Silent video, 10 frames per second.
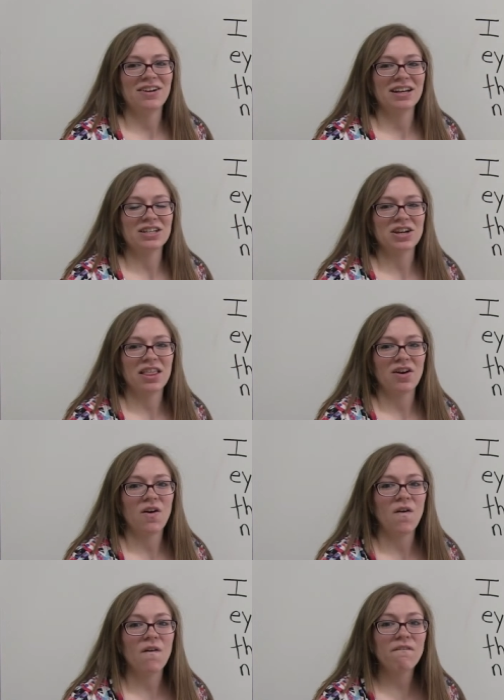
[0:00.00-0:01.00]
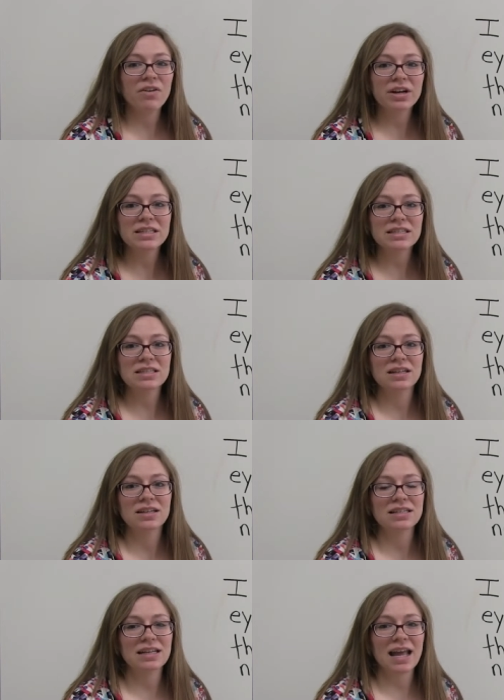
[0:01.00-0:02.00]
We're going to try the whole verse
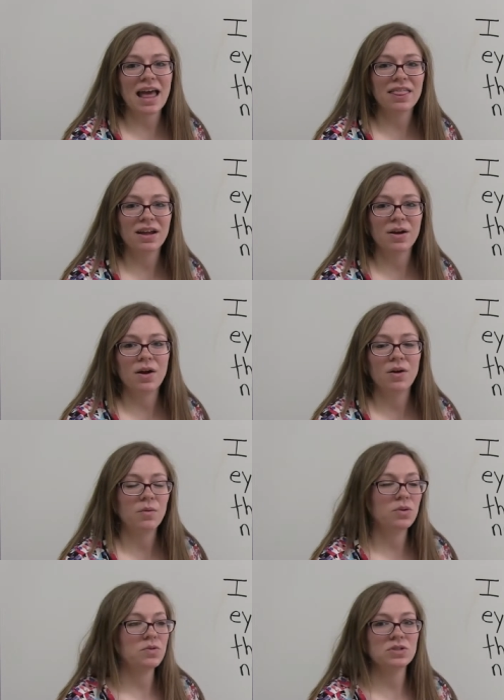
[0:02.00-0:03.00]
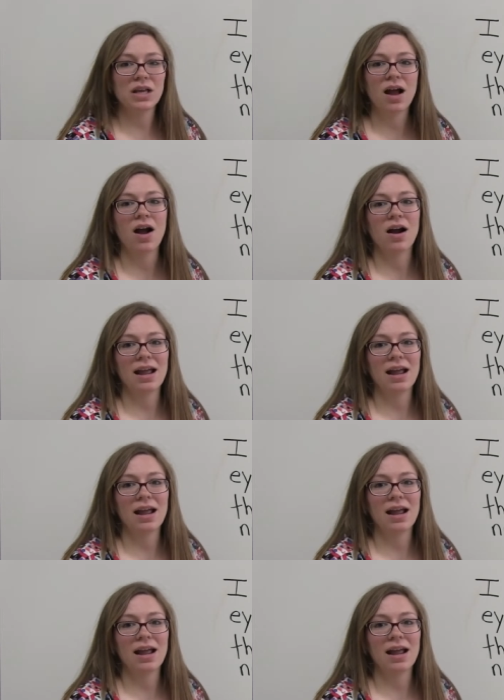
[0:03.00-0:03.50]
together using our